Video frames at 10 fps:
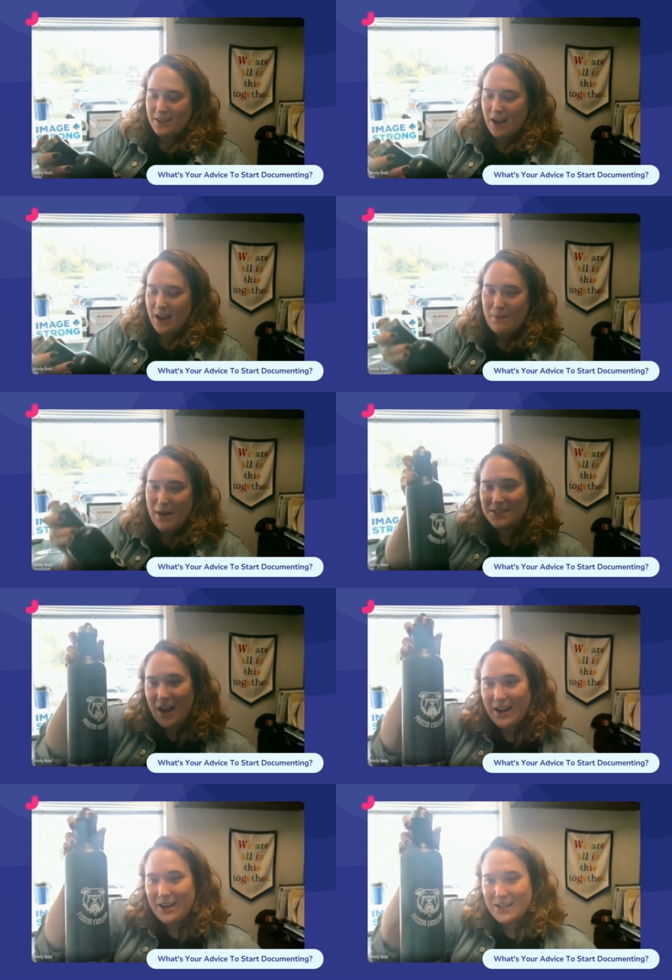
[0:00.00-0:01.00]
uh,
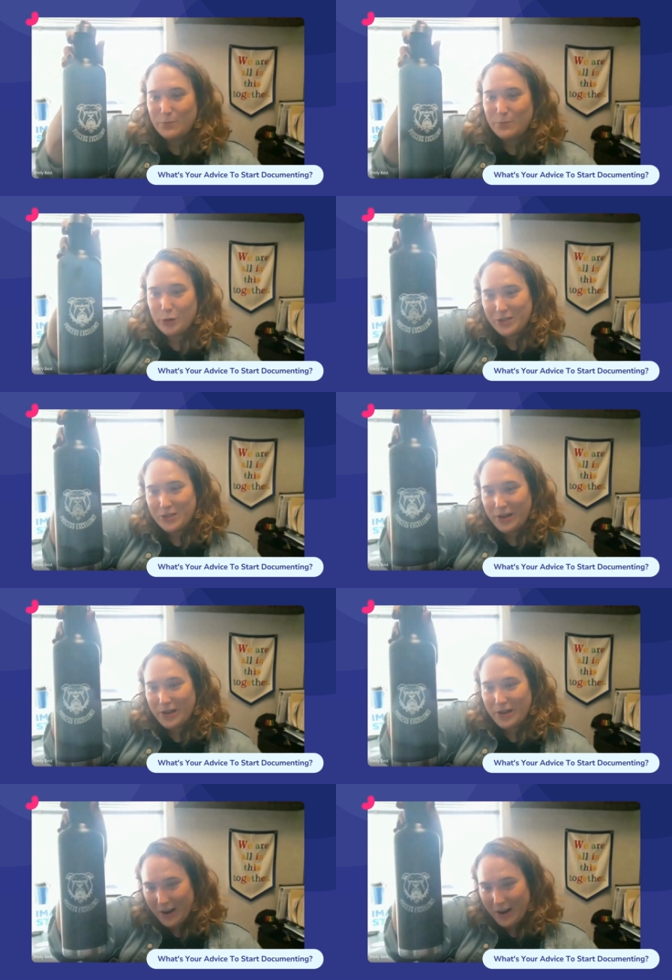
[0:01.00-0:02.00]
mascot is Bruiser,
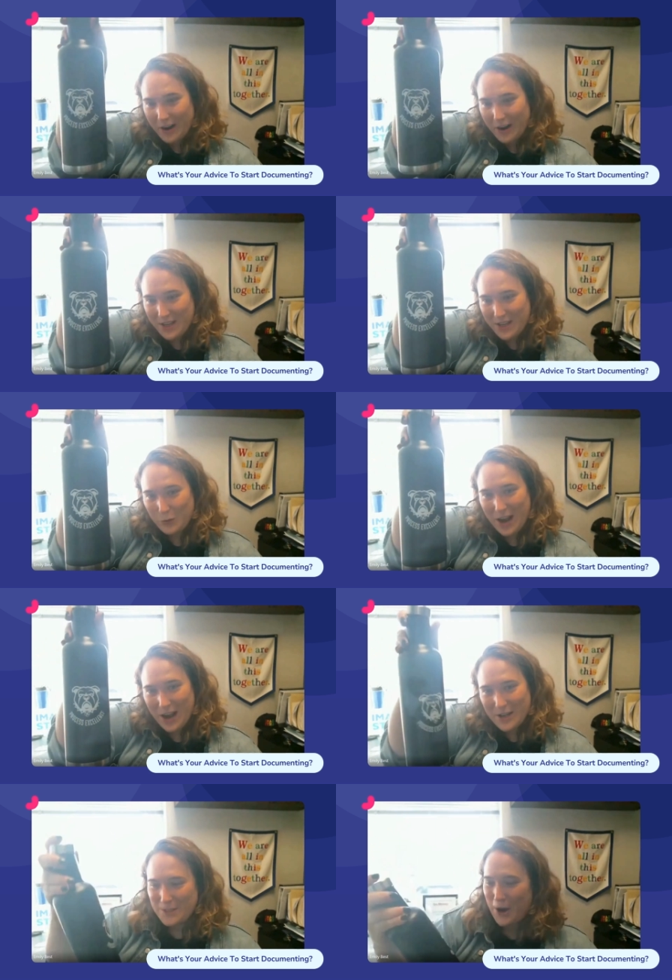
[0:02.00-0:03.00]
our PE bulldog.
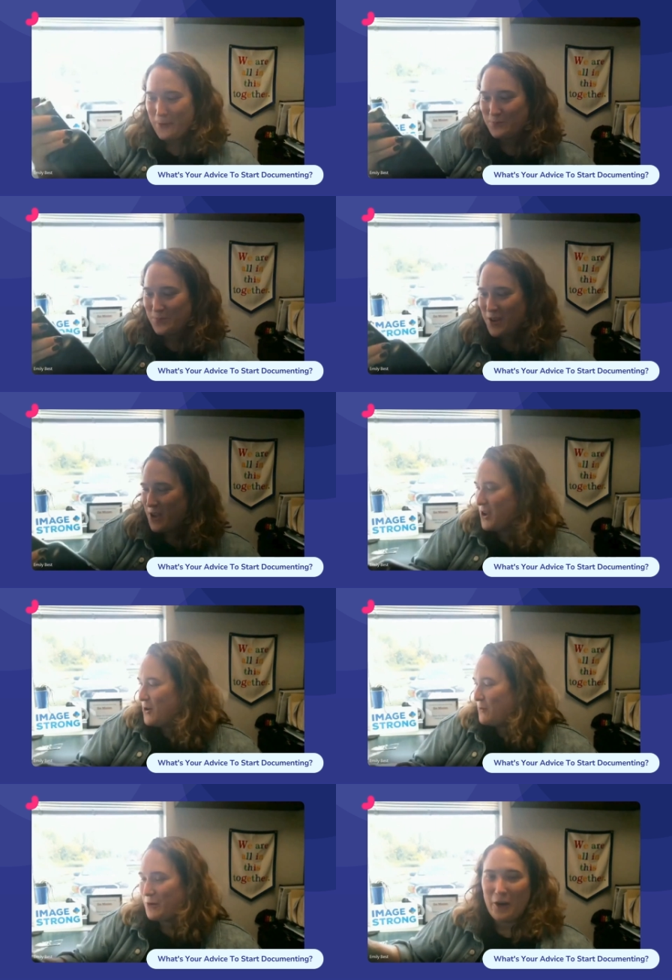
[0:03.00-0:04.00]
So
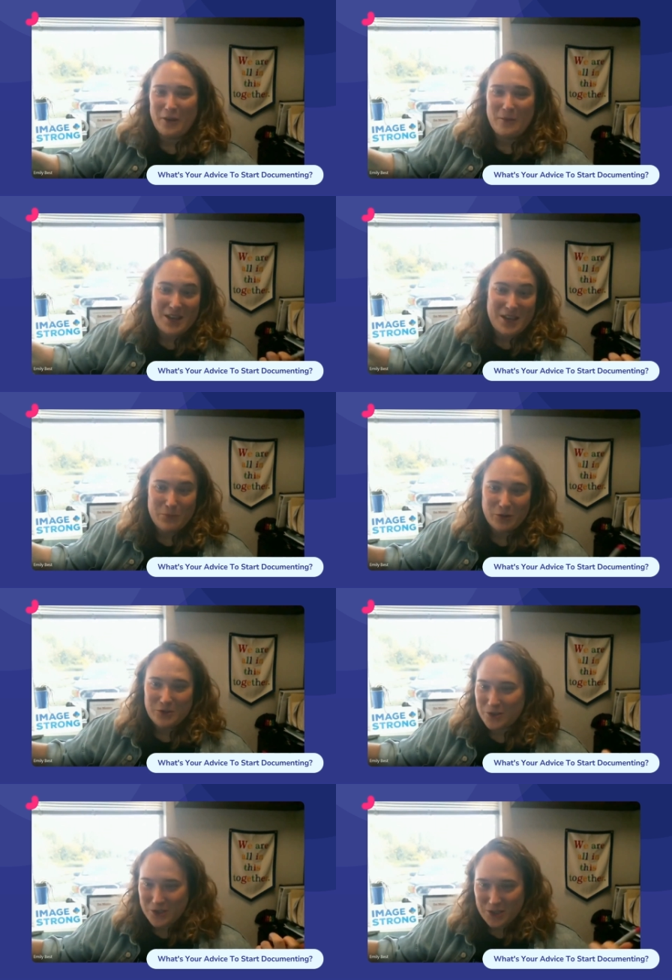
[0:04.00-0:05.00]
we call them PE
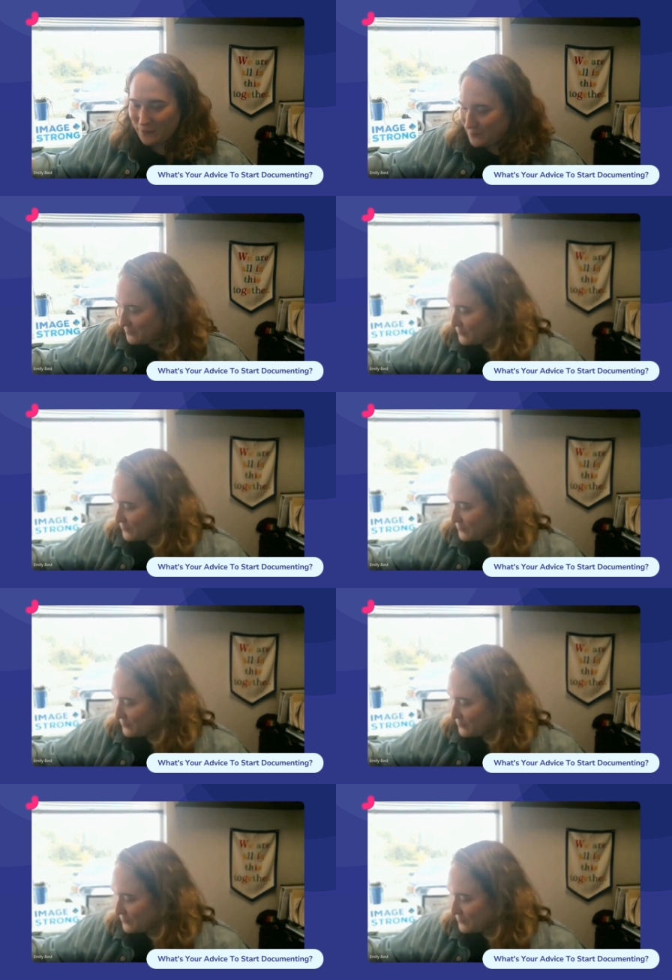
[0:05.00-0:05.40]
Bruisers too.